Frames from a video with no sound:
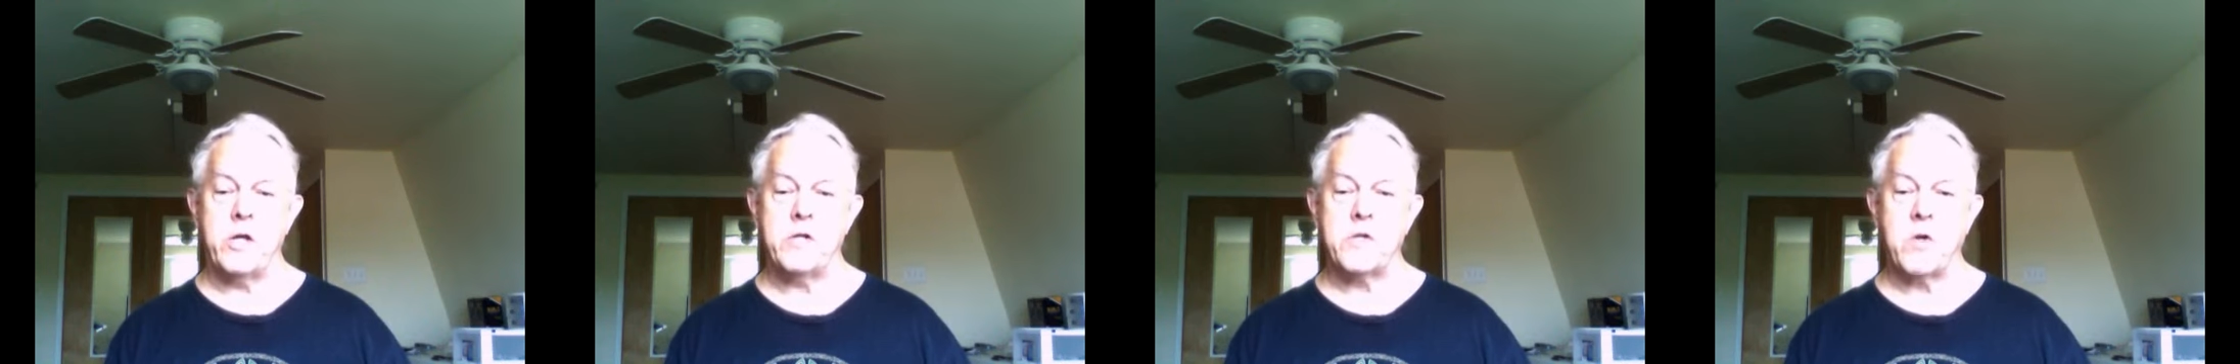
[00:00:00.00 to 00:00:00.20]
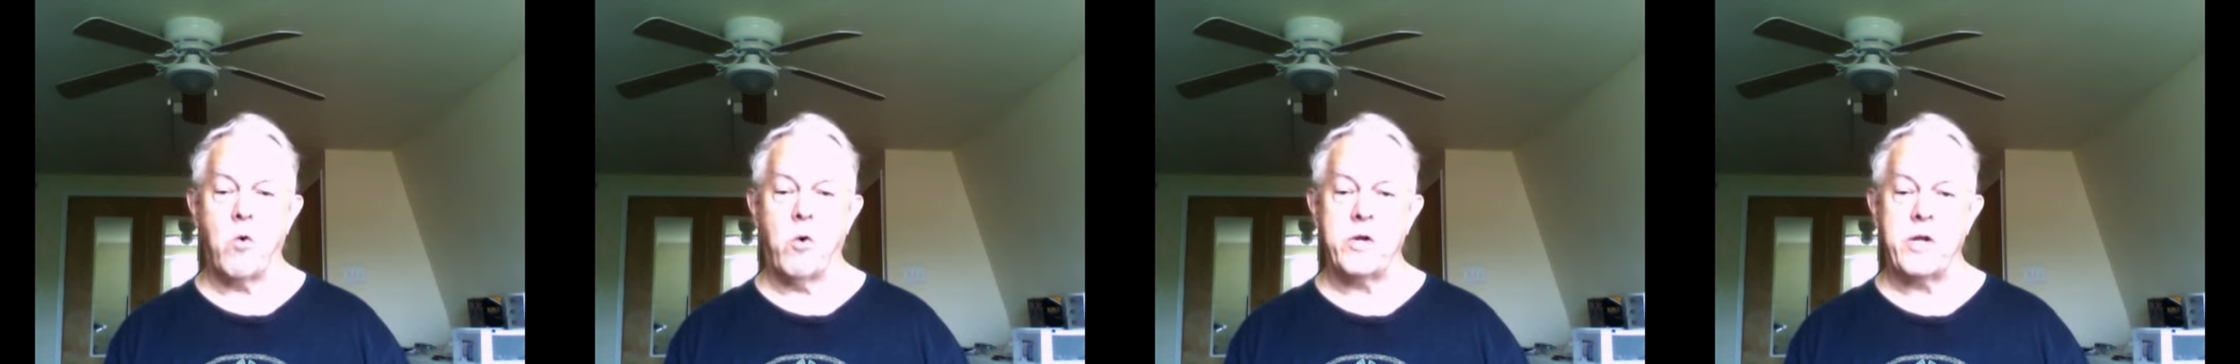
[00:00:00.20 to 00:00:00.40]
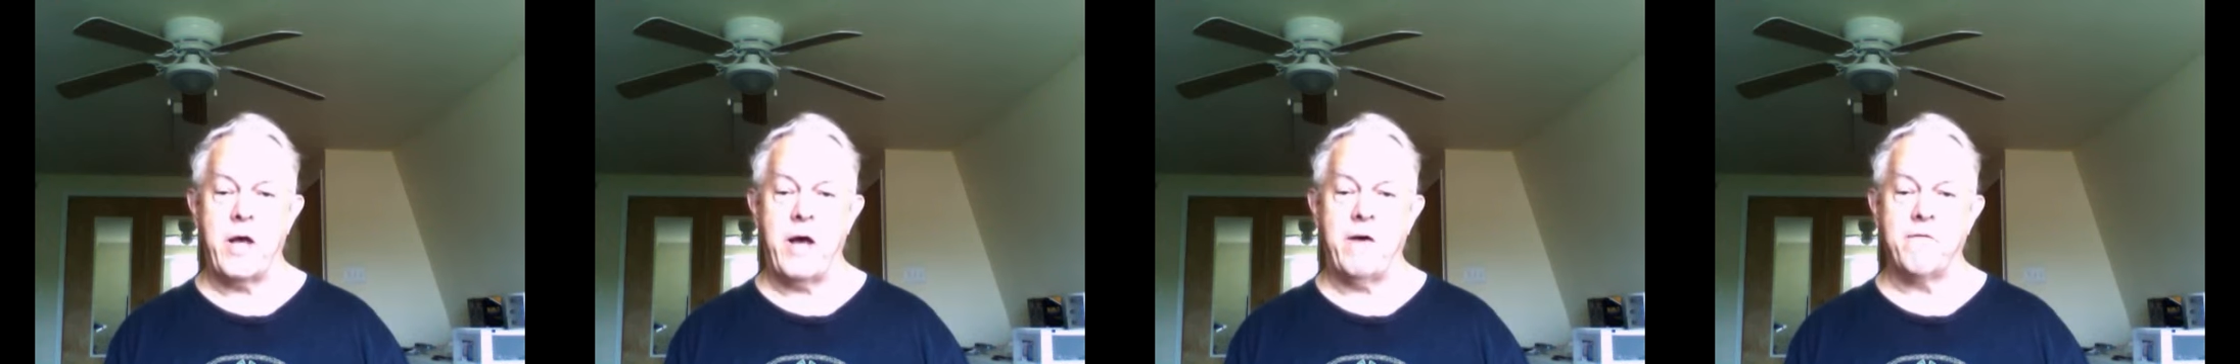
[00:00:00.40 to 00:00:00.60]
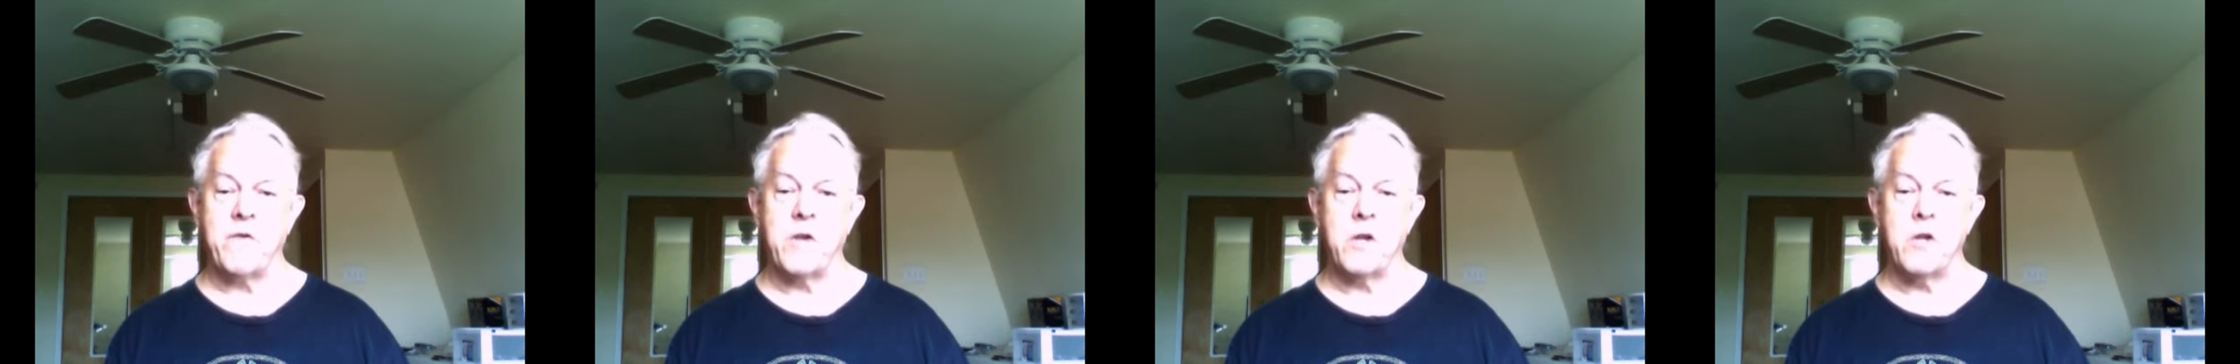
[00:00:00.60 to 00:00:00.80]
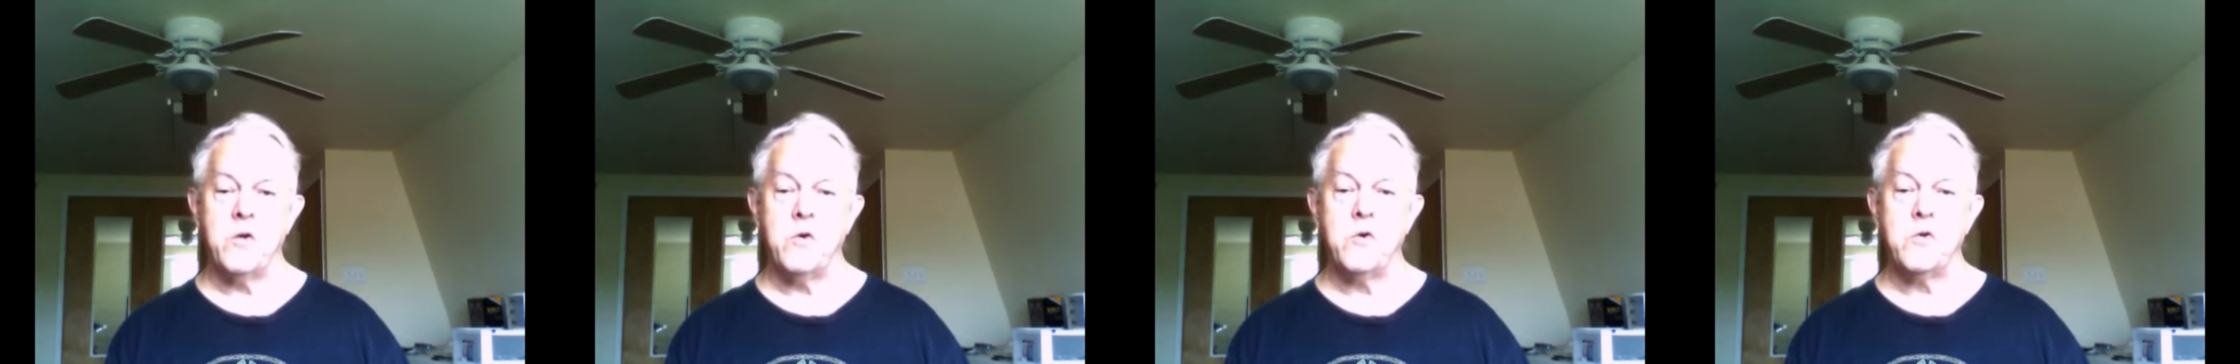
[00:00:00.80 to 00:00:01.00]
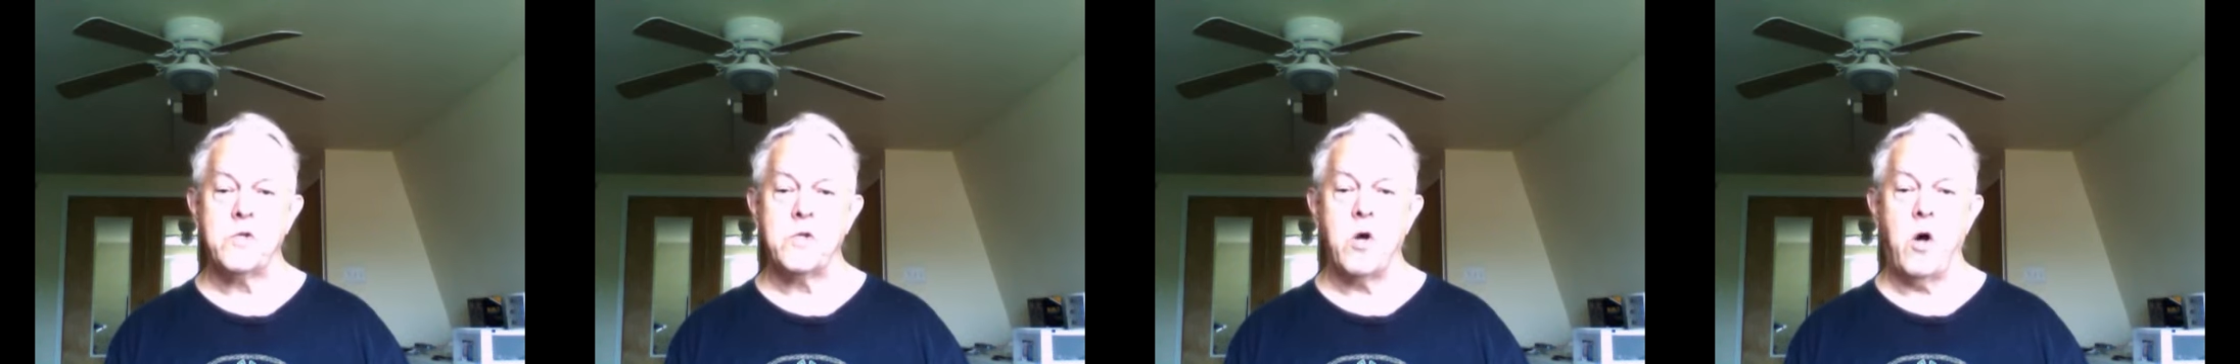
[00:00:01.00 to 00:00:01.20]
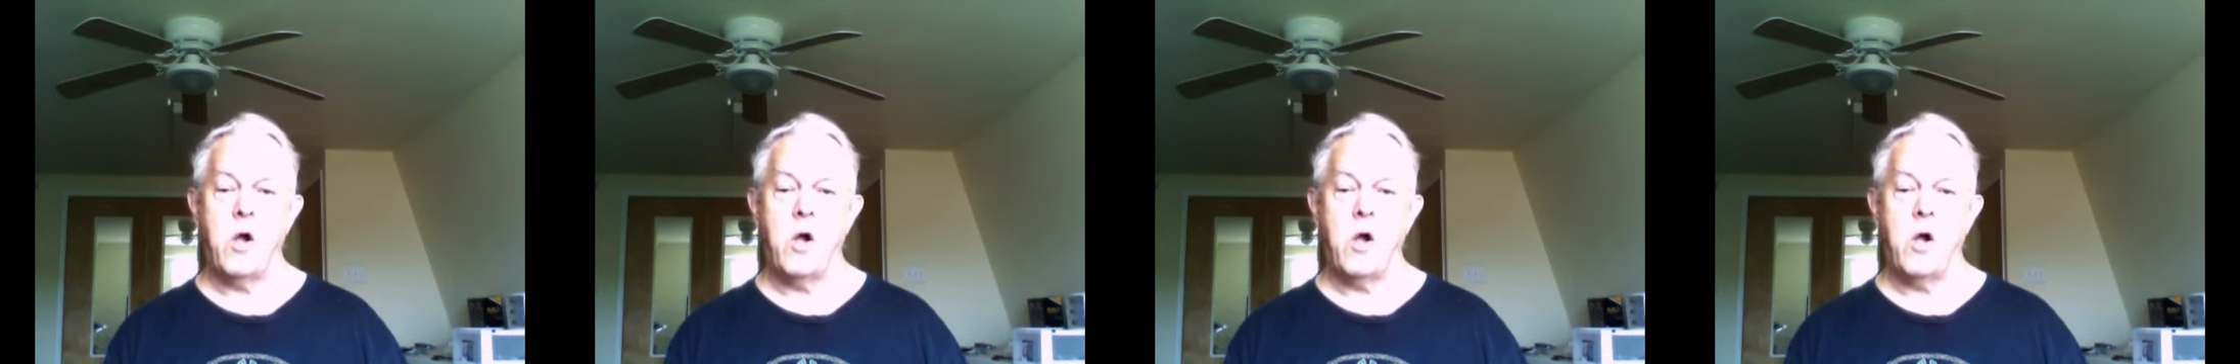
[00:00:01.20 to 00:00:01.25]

He's going to have to lose